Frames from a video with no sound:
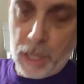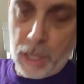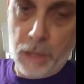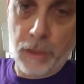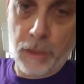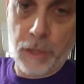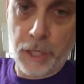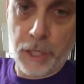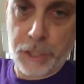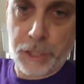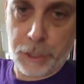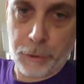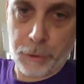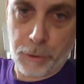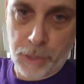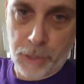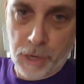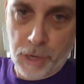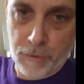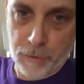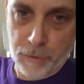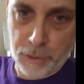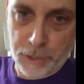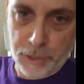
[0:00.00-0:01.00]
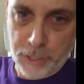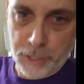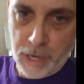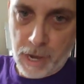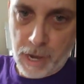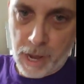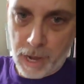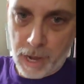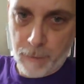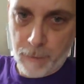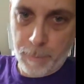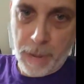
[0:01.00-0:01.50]
the 2 covers that
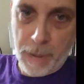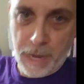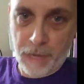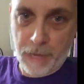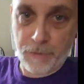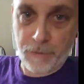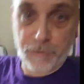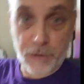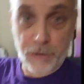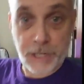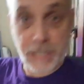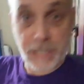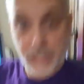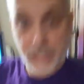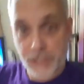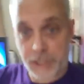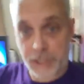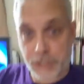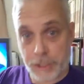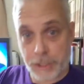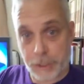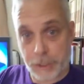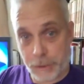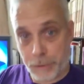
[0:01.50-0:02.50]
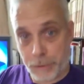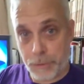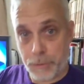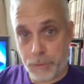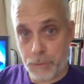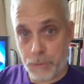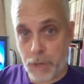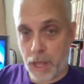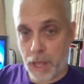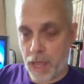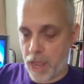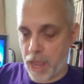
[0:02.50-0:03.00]
I had made for disc
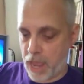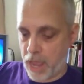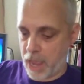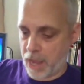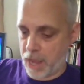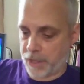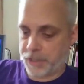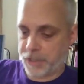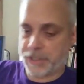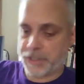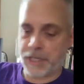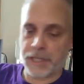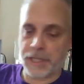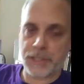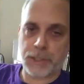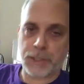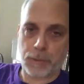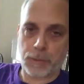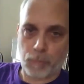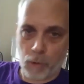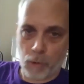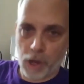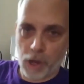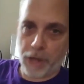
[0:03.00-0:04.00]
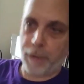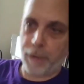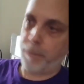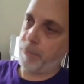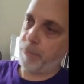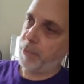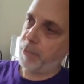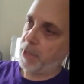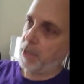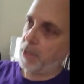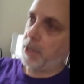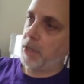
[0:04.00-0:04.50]
2 and disc 1.
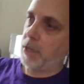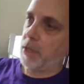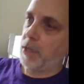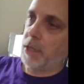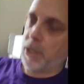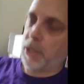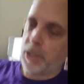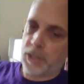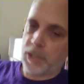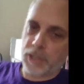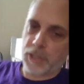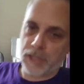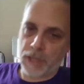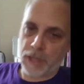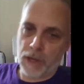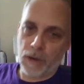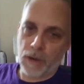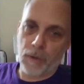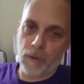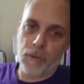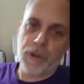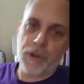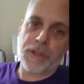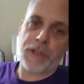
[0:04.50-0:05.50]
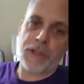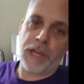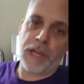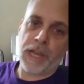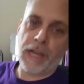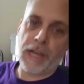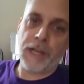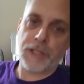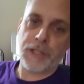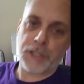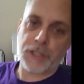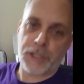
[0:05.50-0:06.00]
So with
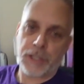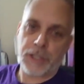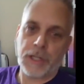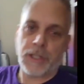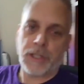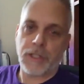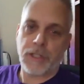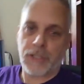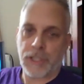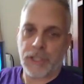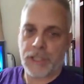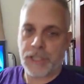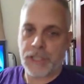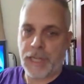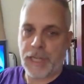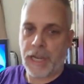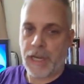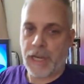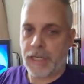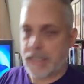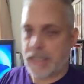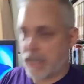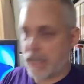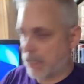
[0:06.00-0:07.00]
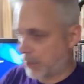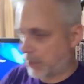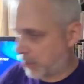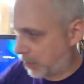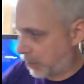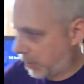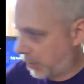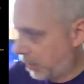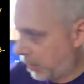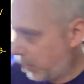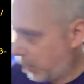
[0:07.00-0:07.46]
each succeeding disc,